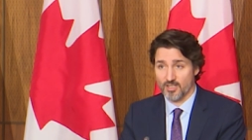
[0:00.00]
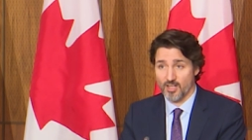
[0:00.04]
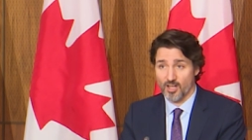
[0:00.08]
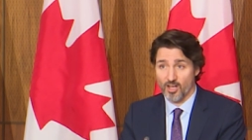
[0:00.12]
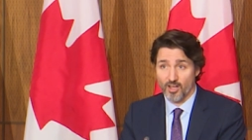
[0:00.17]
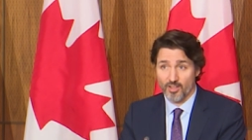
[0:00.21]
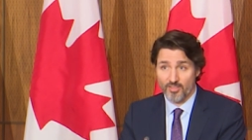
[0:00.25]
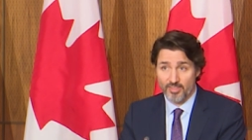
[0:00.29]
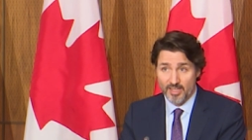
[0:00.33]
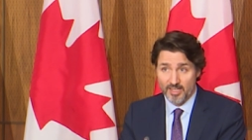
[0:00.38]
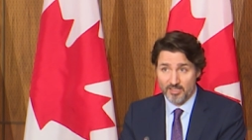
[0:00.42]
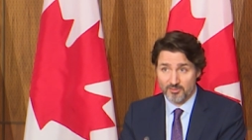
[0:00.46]

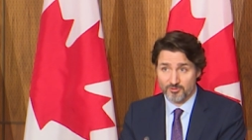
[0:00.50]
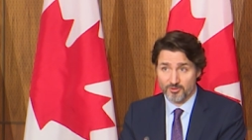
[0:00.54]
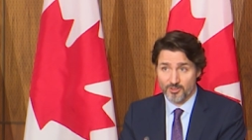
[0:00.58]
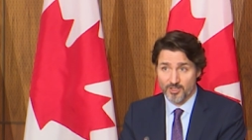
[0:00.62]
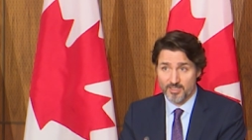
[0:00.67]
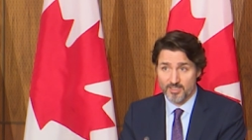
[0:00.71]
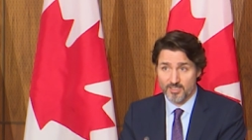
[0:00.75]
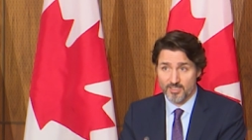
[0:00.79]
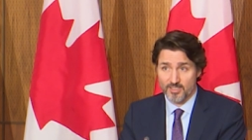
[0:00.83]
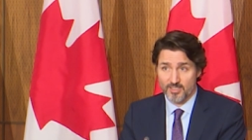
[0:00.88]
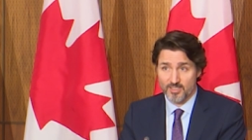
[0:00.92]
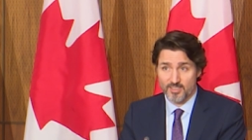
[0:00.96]
On that
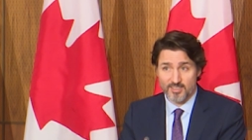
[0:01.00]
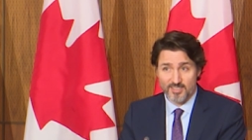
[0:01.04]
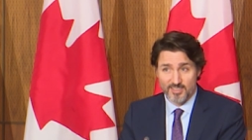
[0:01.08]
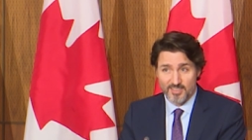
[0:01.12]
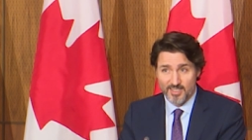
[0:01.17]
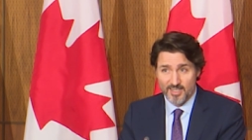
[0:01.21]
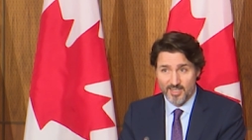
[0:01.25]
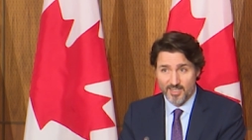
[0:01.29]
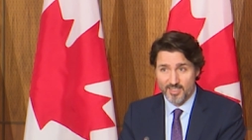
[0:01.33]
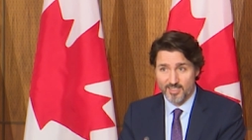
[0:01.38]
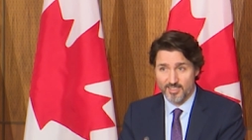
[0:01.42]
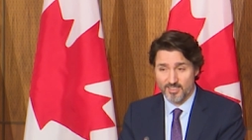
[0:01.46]
front,
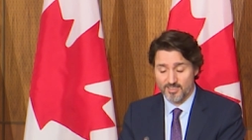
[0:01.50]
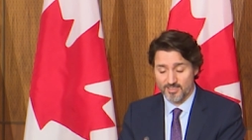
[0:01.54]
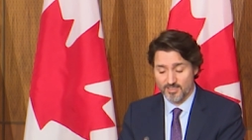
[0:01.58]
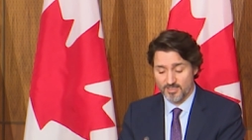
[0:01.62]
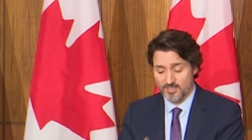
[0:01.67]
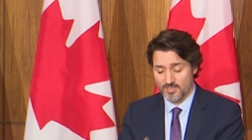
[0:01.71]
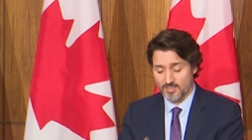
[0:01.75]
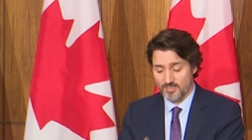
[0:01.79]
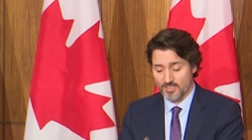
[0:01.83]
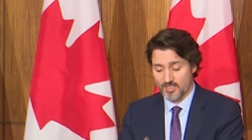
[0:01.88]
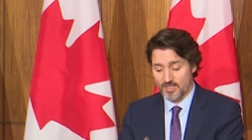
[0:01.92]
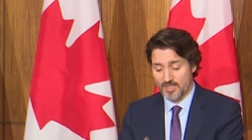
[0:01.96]
today,
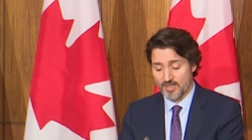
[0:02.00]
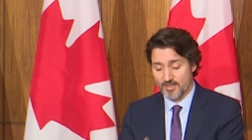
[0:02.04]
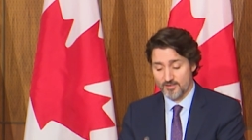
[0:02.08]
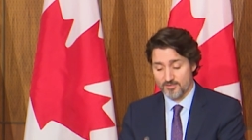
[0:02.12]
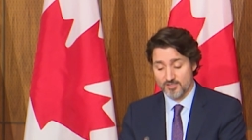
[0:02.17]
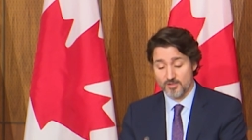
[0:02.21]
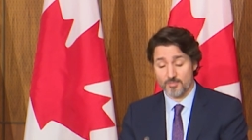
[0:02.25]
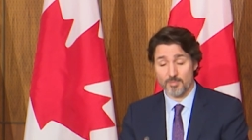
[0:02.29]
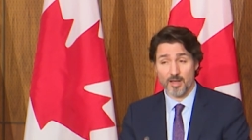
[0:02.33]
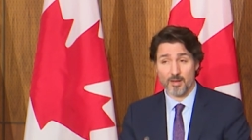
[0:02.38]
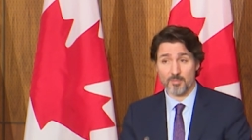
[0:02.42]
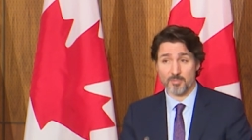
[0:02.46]
I have
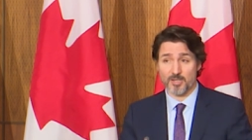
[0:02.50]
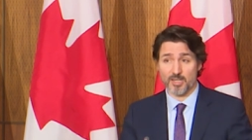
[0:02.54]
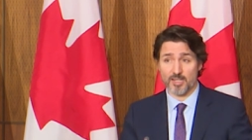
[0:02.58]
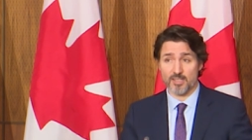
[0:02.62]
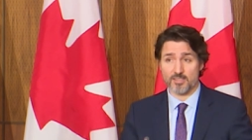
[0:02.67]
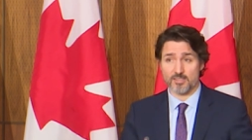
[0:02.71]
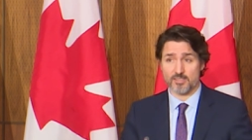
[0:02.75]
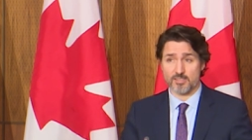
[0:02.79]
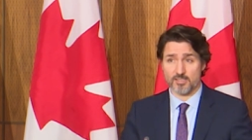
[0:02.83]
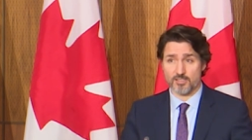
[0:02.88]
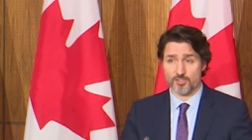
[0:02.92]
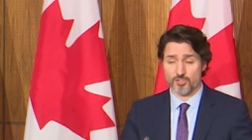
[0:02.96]
some
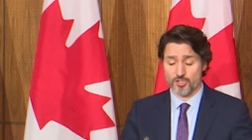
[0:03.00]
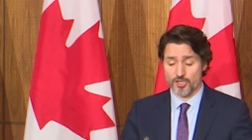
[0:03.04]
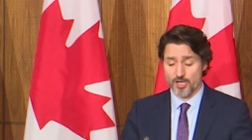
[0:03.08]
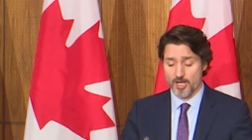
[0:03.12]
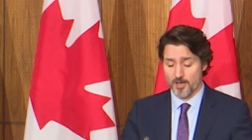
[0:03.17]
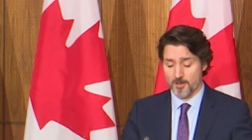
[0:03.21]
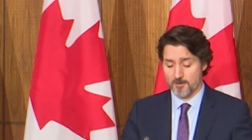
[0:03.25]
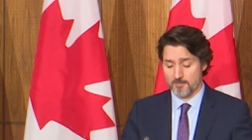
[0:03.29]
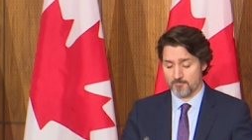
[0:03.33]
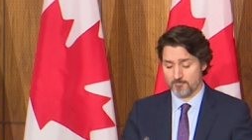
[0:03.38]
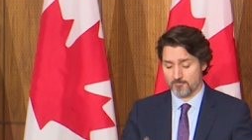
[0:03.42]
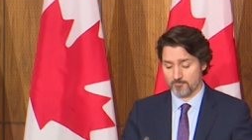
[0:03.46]
updates to
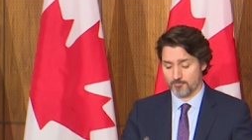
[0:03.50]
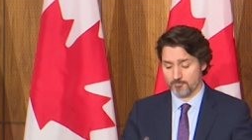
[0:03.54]
share.